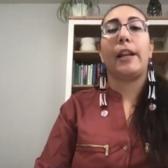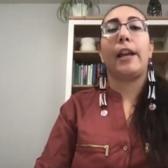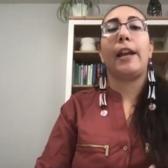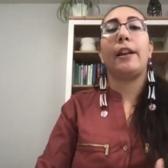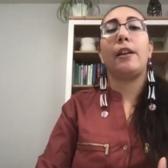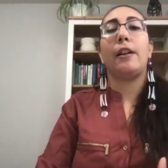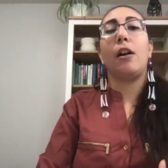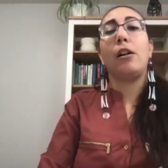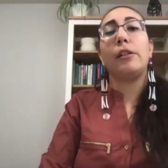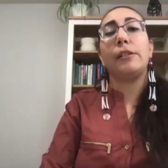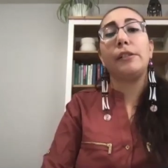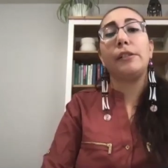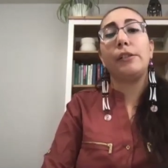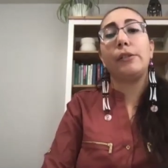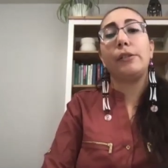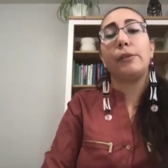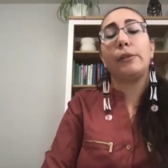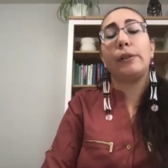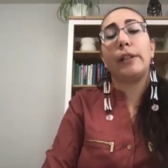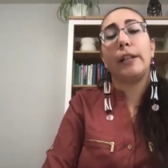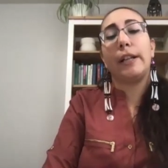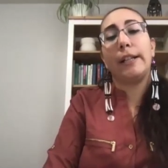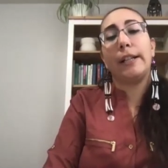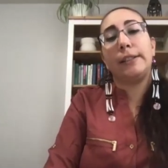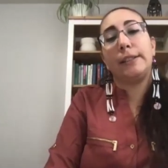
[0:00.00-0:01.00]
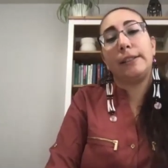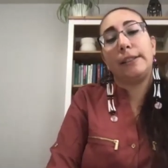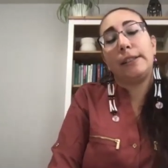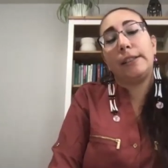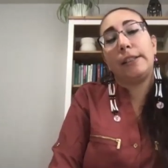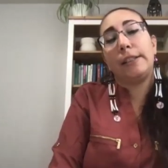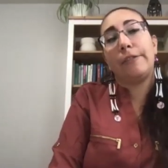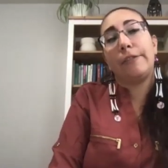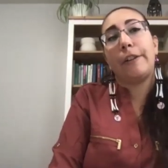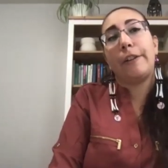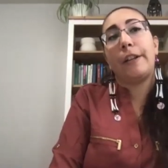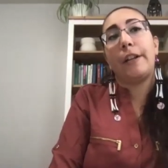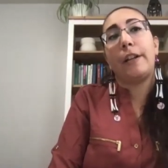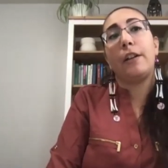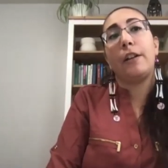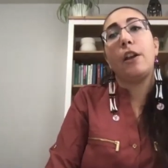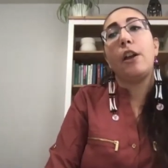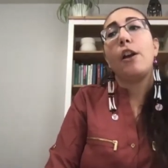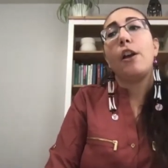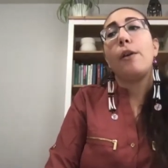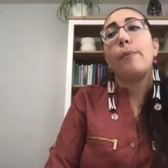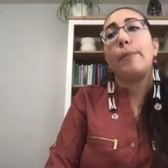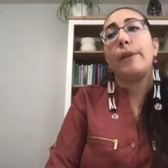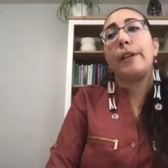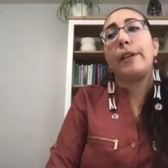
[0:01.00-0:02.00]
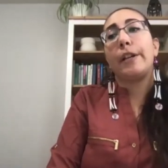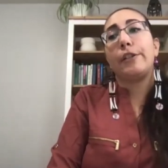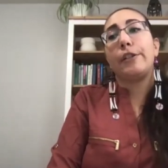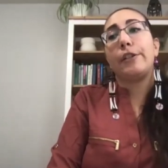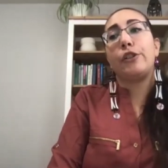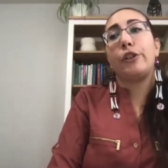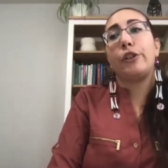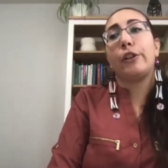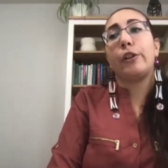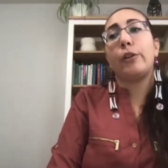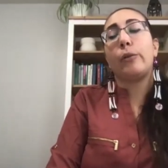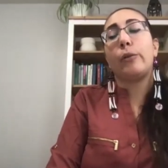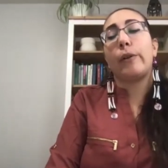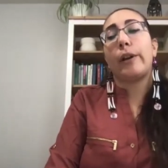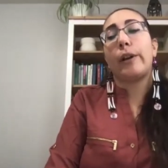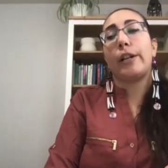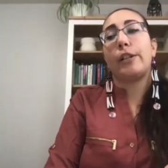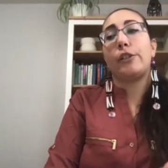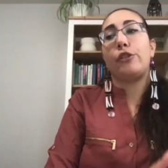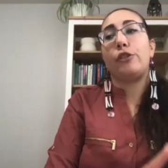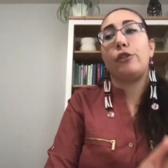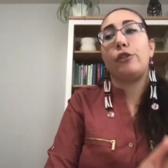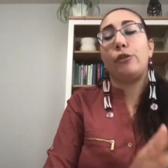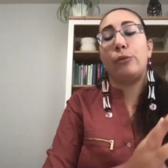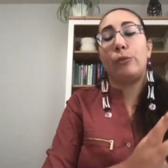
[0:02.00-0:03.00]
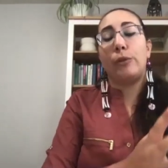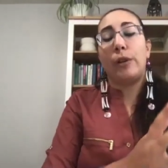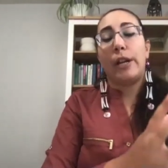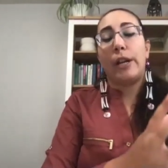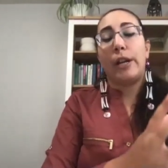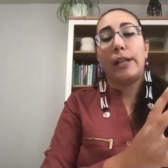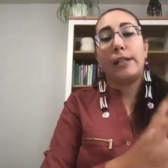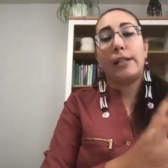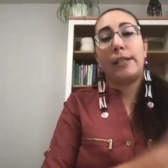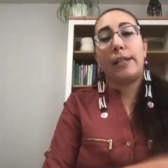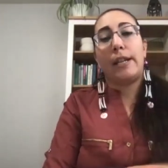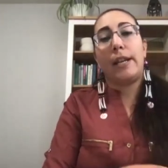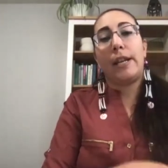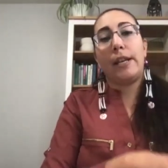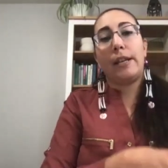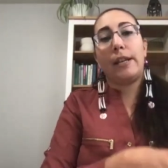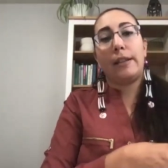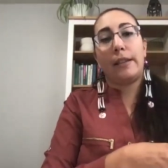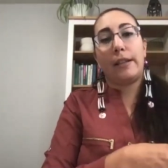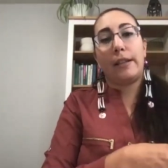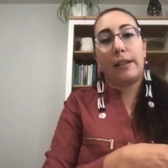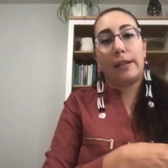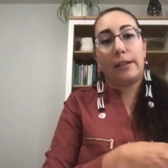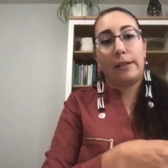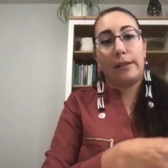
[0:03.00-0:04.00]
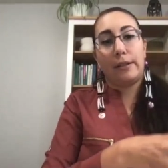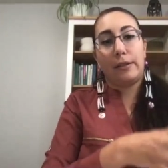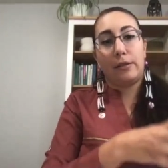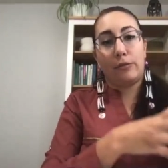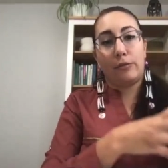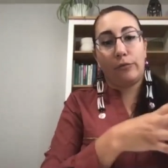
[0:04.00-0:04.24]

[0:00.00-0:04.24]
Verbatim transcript: And also it's significant because you're going to take this